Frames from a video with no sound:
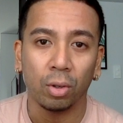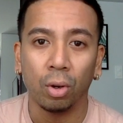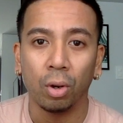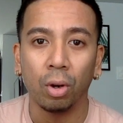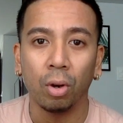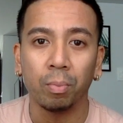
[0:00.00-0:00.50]

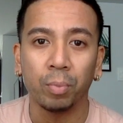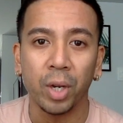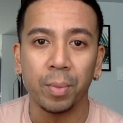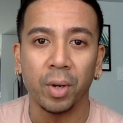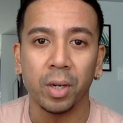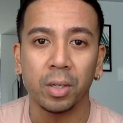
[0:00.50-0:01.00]
all
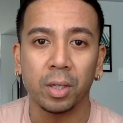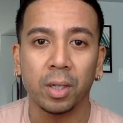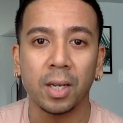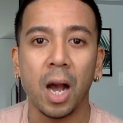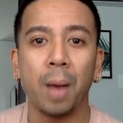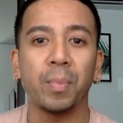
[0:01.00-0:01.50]
pretty much
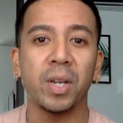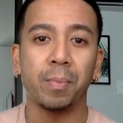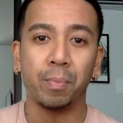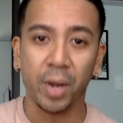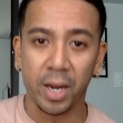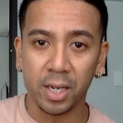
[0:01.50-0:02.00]

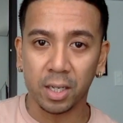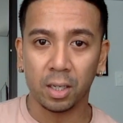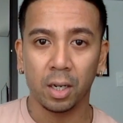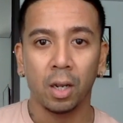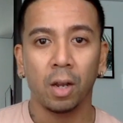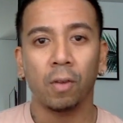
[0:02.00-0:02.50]
copy
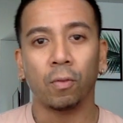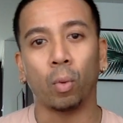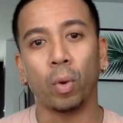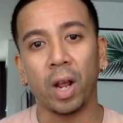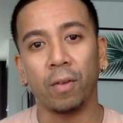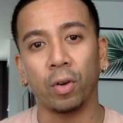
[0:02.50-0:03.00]
paste for
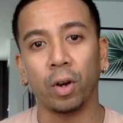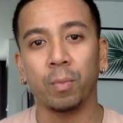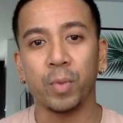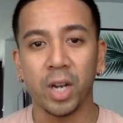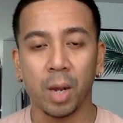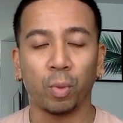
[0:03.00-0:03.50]
whatever
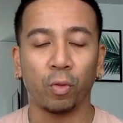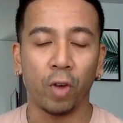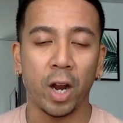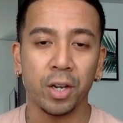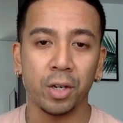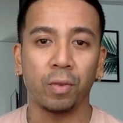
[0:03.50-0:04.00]
Binom
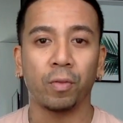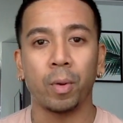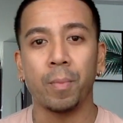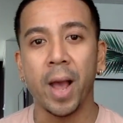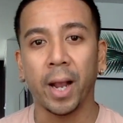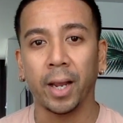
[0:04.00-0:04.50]
providing you from
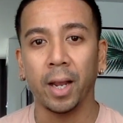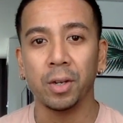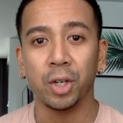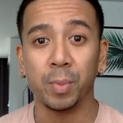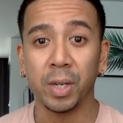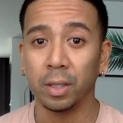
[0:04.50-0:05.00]
the back end,
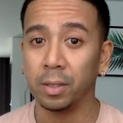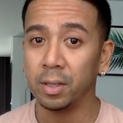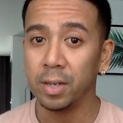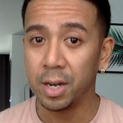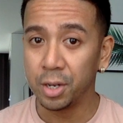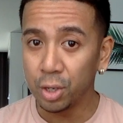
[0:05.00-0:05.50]
just because
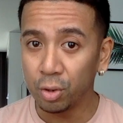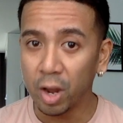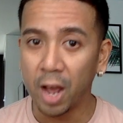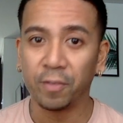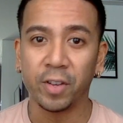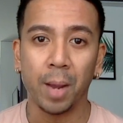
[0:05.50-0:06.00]
they do
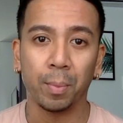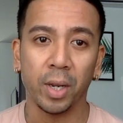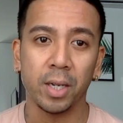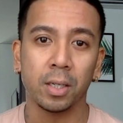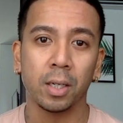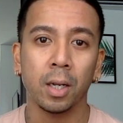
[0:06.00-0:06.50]
have
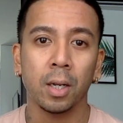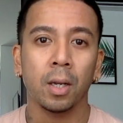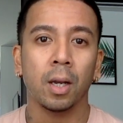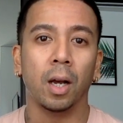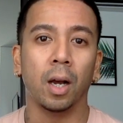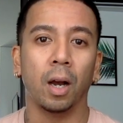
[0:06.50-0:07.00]
templates
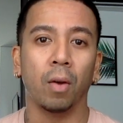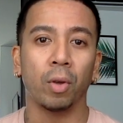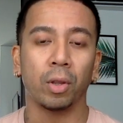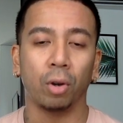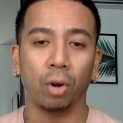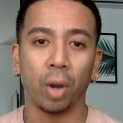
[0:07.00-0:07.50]

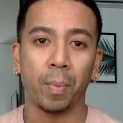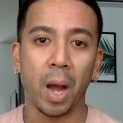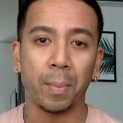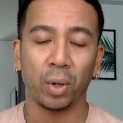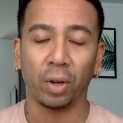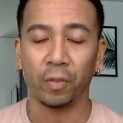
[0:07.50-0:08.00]
with all the
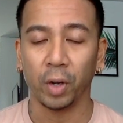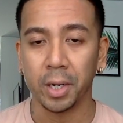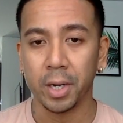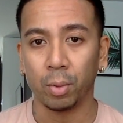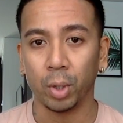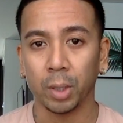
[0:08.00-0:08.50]
popular affiliate
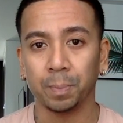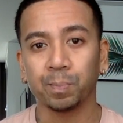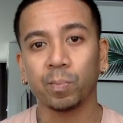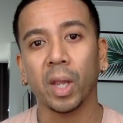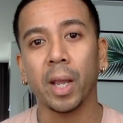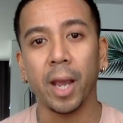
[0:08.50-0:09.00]
networks
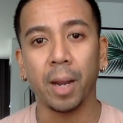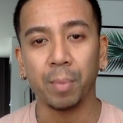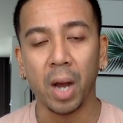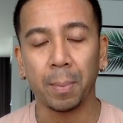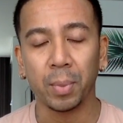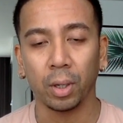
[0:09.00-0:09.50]
and
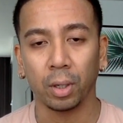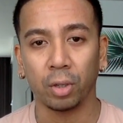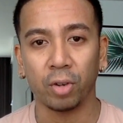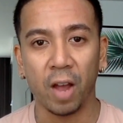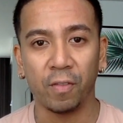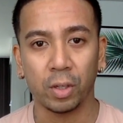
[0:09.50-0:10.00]
popular
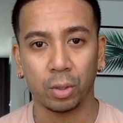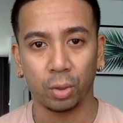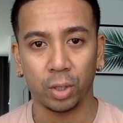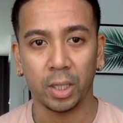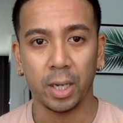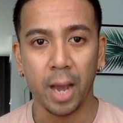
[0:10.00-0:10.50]
traffic
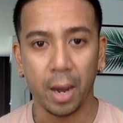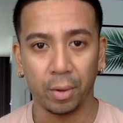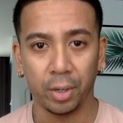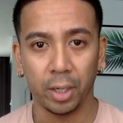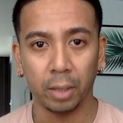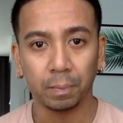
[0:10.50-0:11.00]
sources
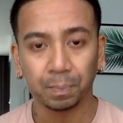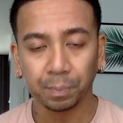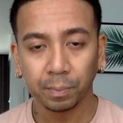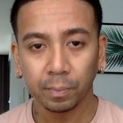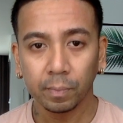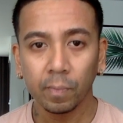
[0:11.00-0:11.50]
out there.
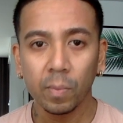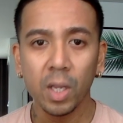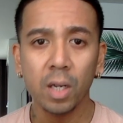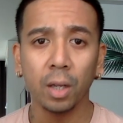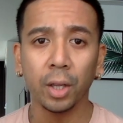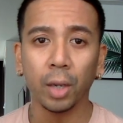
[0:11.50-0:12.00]

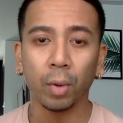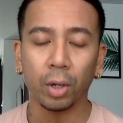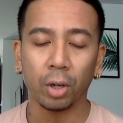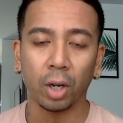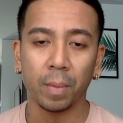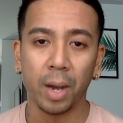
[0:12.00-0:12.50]
Another thing I want
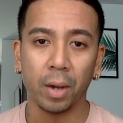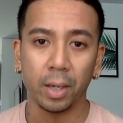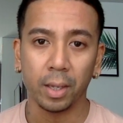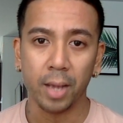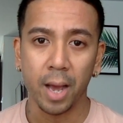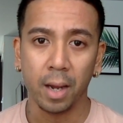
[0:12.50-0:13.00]
to talk about
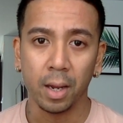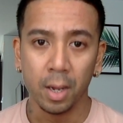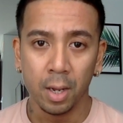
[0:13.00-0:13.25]
is that